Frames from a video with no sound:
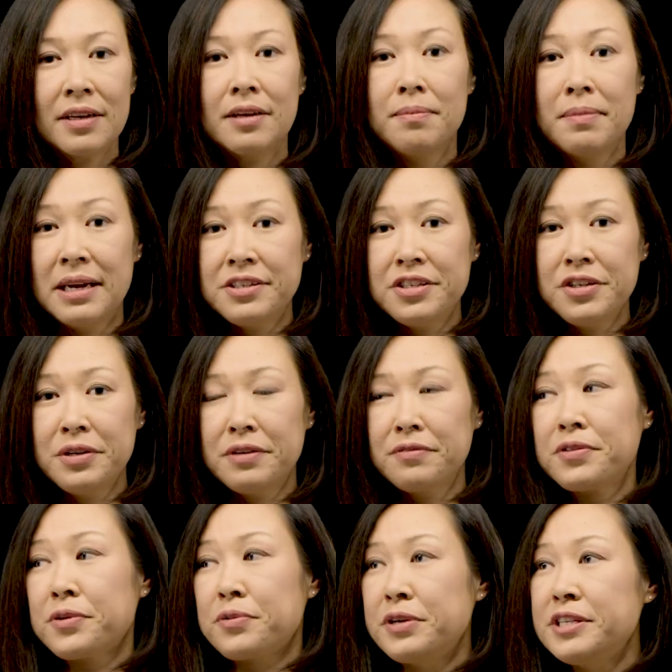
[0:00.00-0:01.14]
Imagine you have
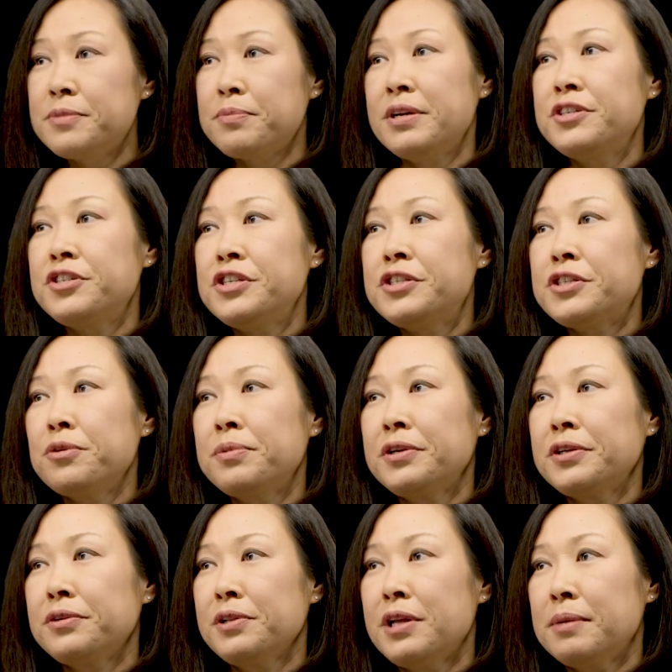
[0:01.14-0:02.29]
3 spreadsheets open
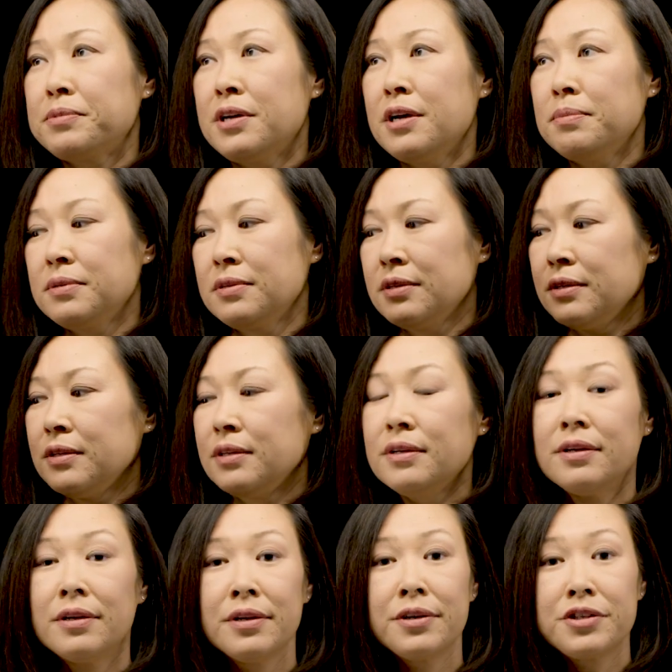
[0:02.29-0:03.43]
on your laptop.
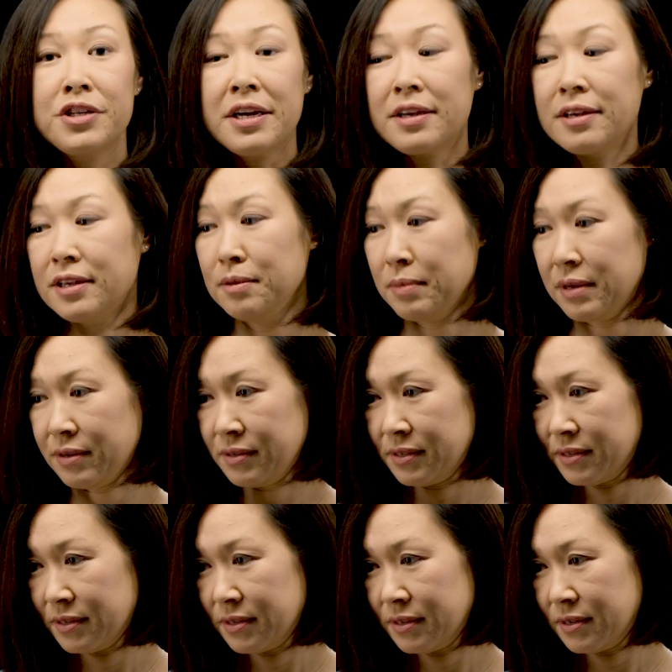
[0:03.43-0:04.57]
You're checking
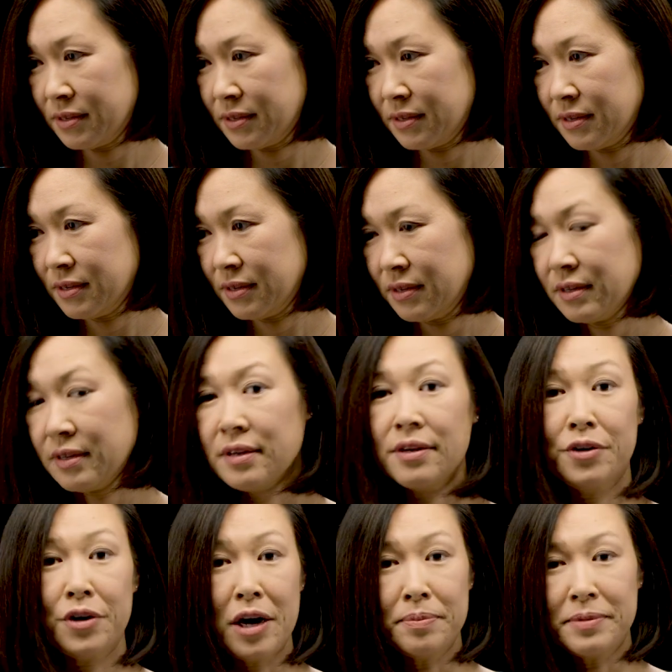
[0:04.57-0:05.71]
emails.
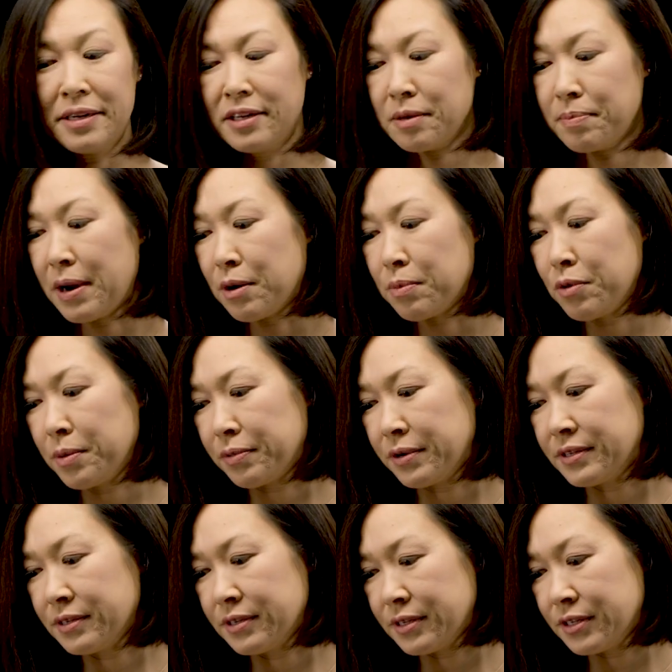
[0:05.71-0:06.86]
You're updating a PowerPoint
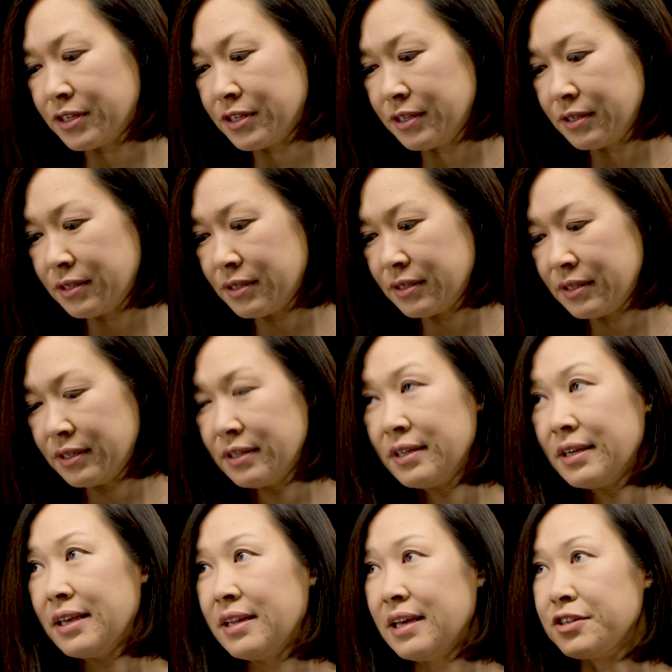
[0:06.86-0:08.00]
presentation.
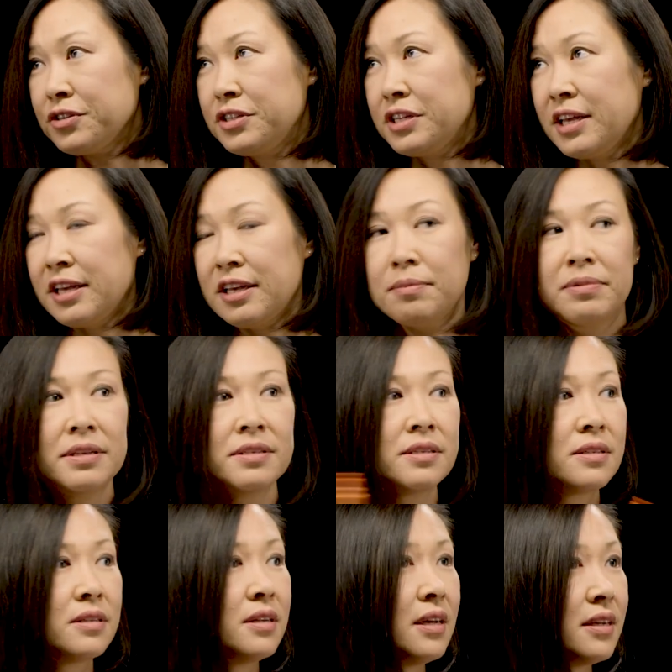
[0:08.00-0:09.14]
And as your day bleeds
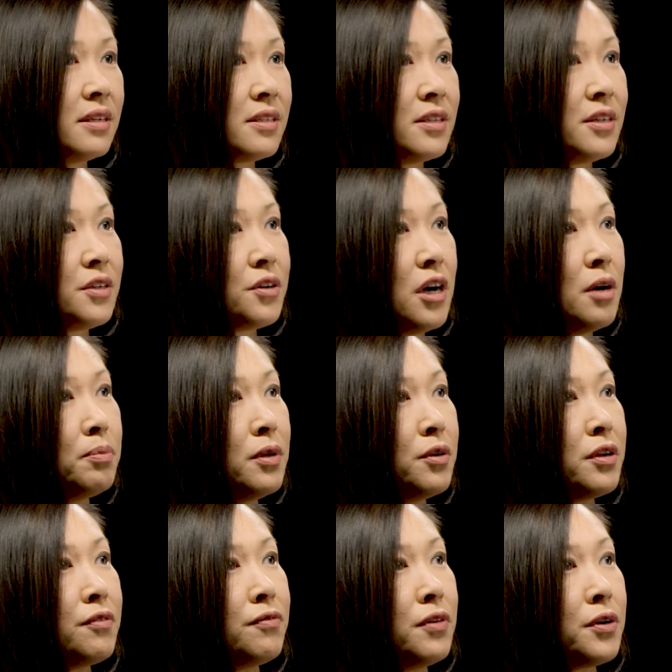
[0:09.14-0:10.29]
into night, you're
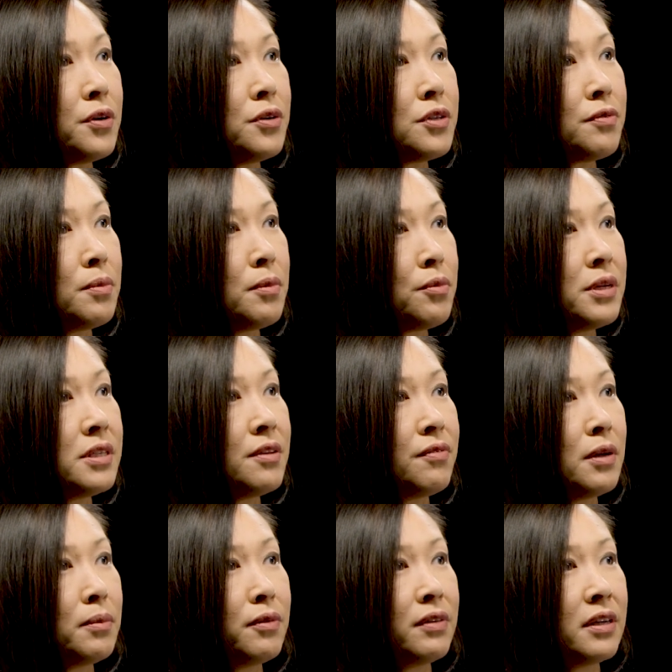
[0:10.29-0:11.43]
uploading photos from a recent
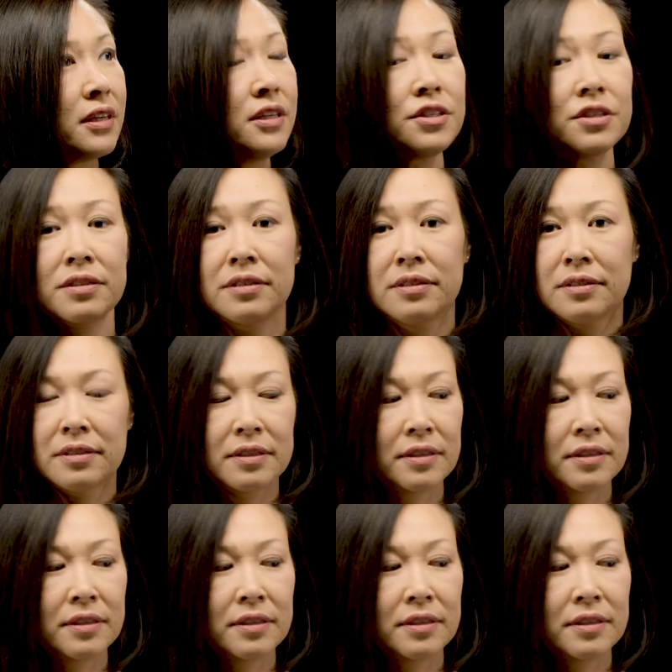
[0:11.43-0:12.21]
family vacation,